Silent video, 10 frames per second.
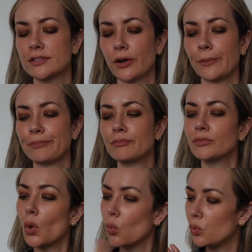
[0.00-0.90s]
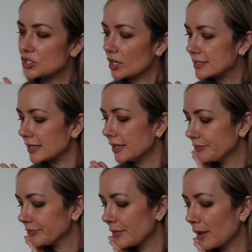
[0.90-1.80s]
So we shall see.
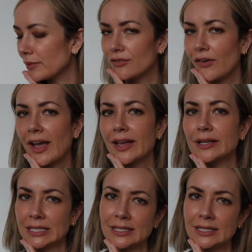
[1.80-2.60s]
Maybe if I